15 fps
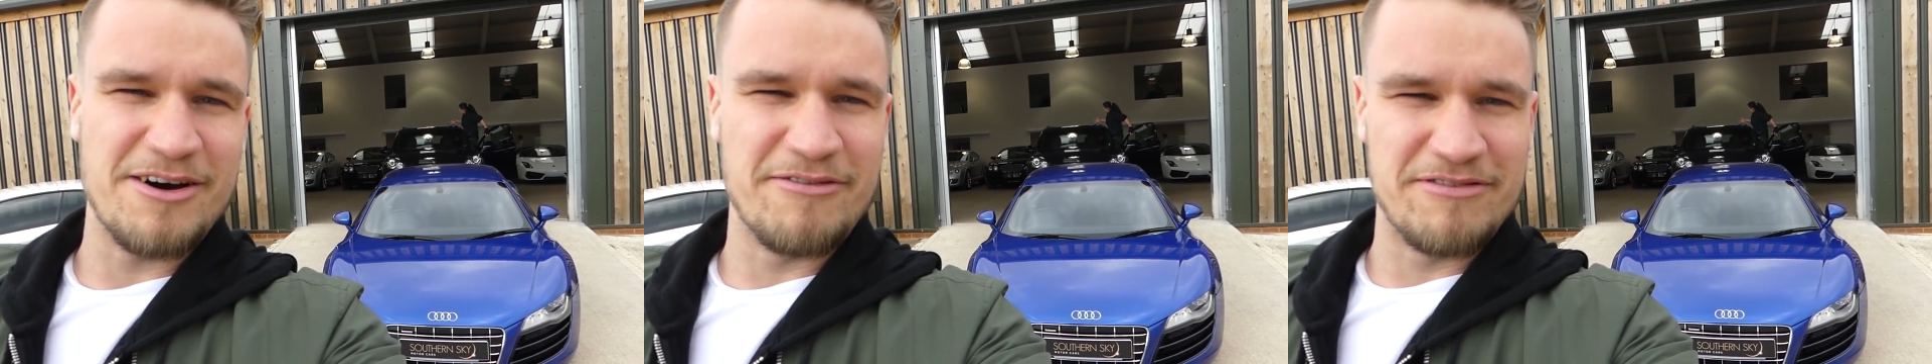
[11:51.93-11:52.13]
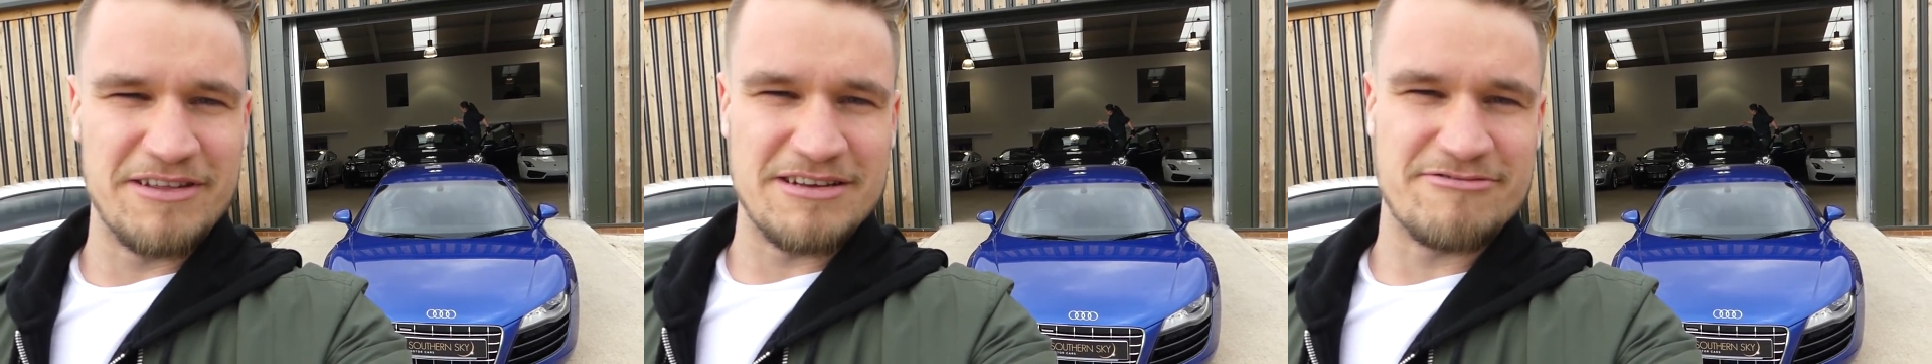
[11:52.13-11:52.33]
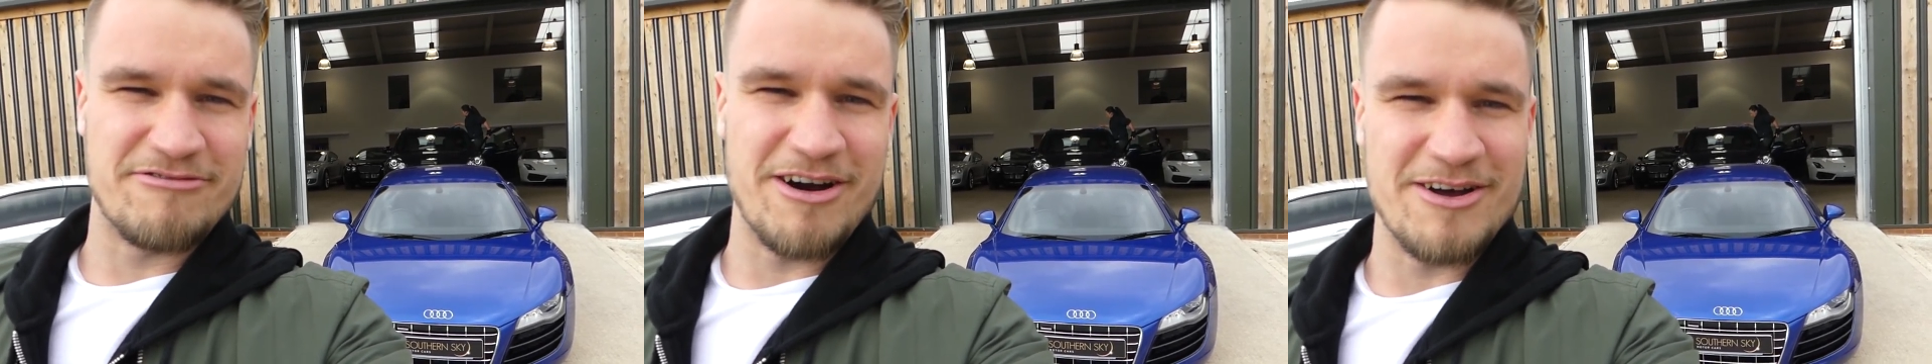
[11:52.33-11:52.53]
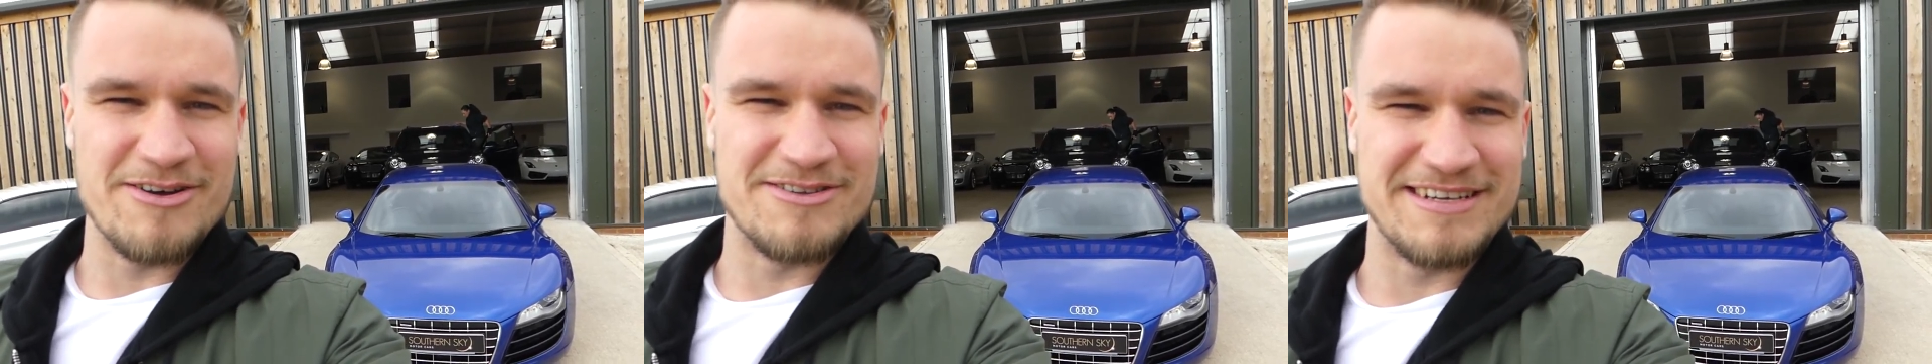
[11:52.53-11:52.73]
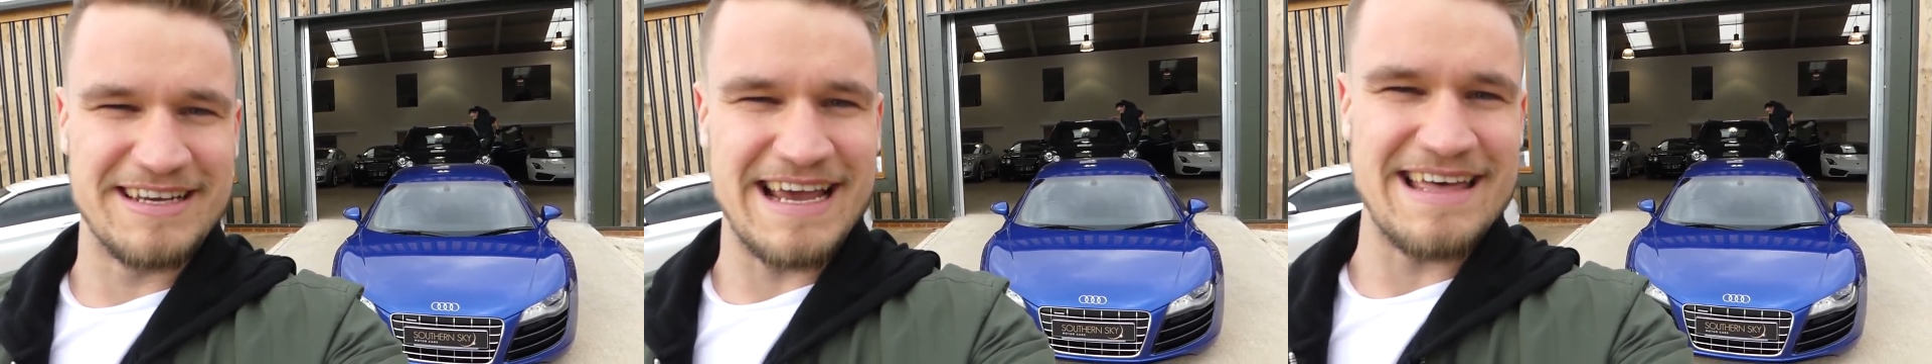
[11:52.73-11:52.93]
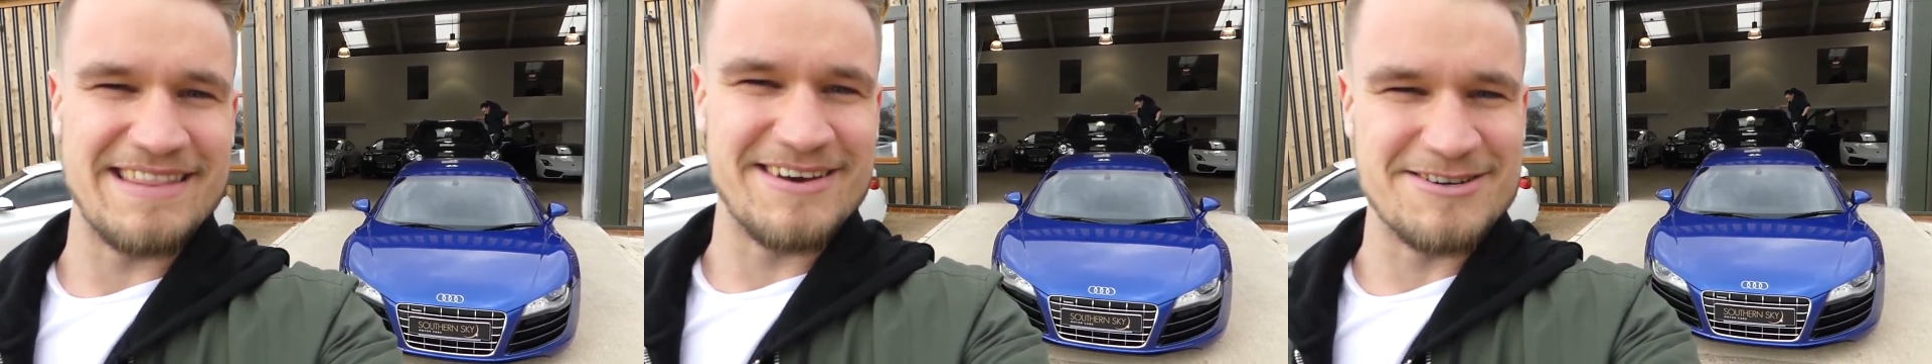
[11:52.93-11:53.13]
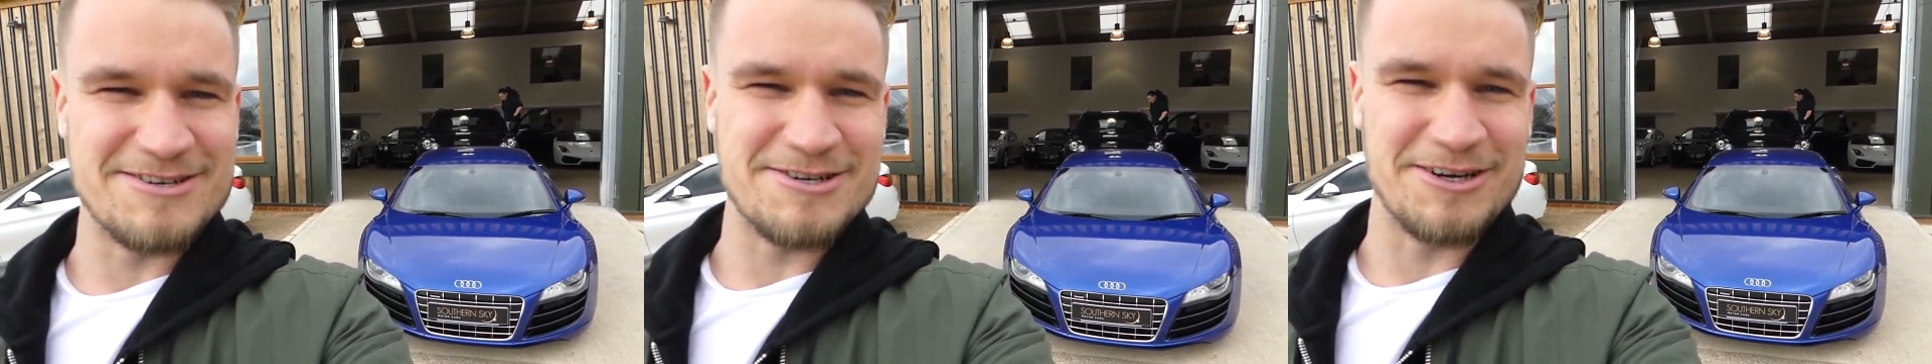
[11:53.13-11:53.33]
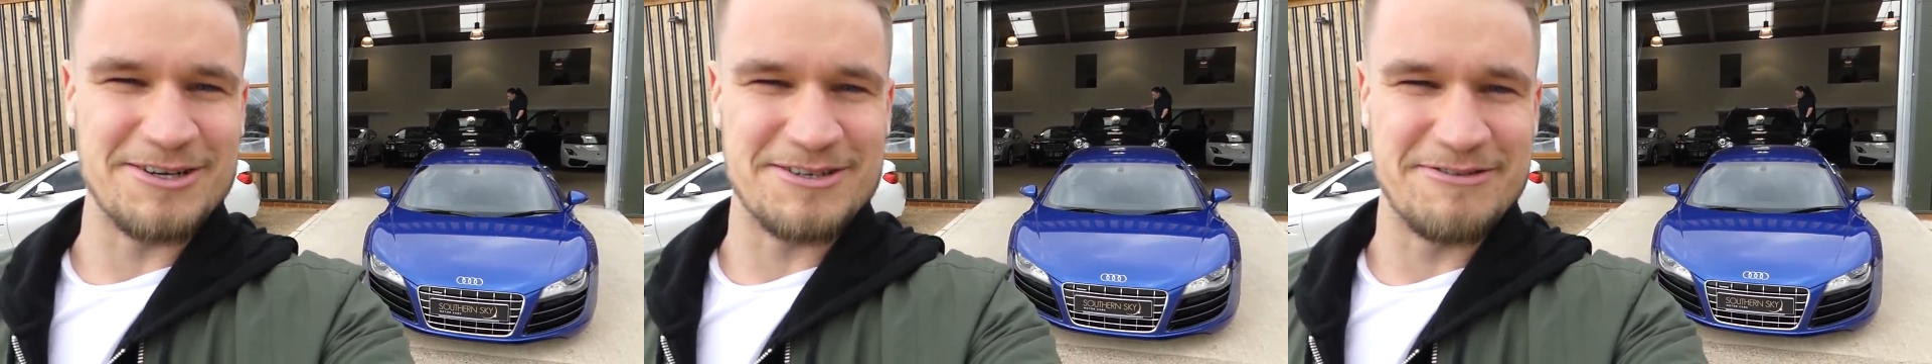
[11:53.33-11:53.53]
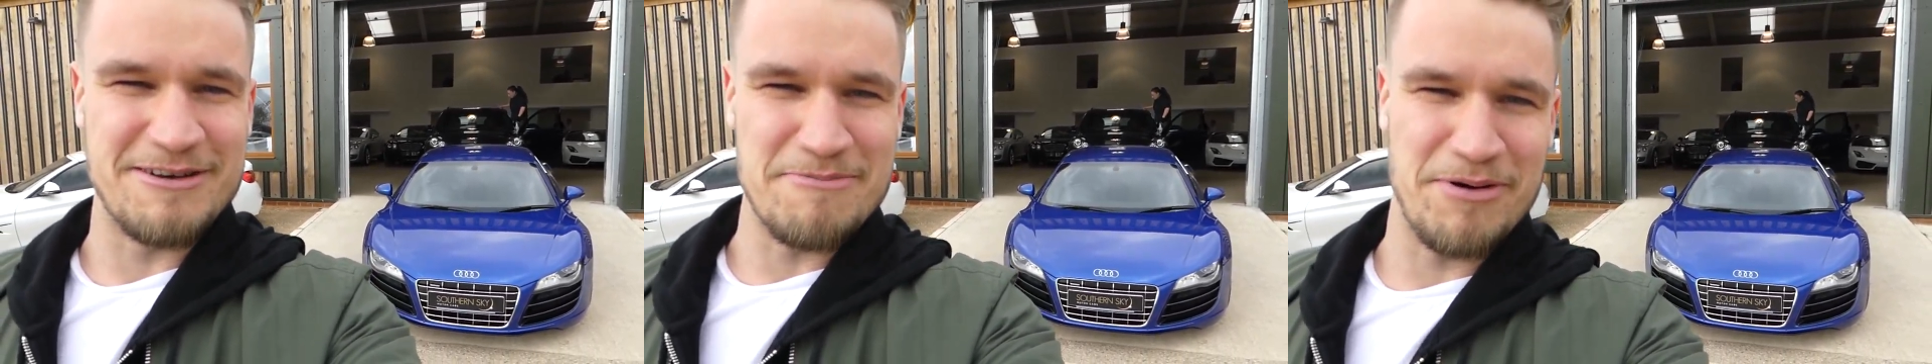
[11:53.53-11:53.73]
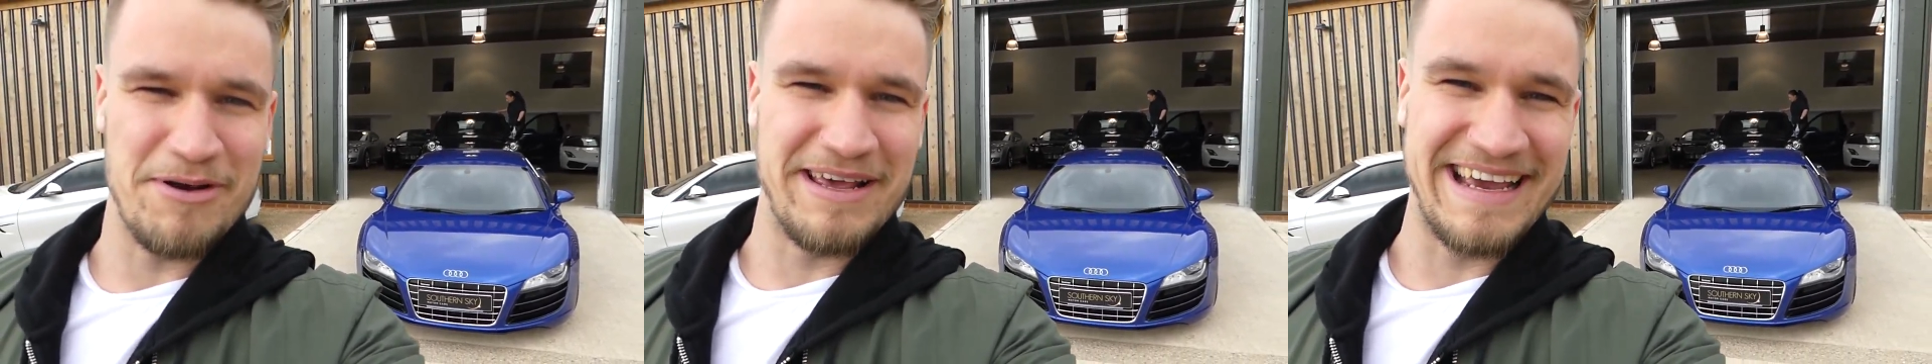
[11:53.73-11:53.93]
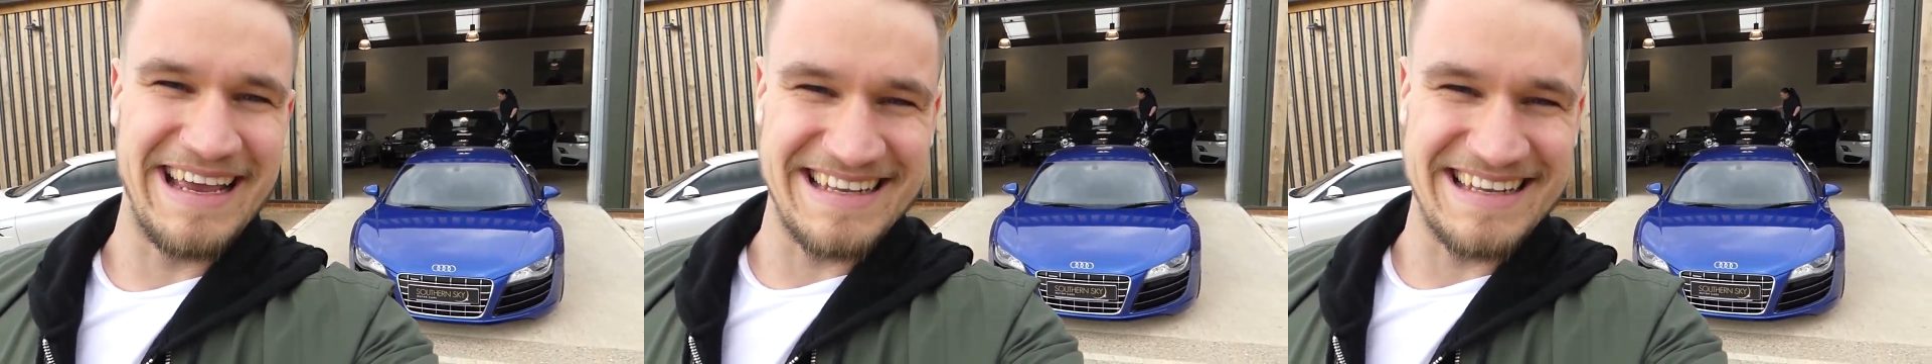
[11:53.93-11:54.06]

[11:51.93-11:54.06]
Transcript: of this road to get those shots of it pulling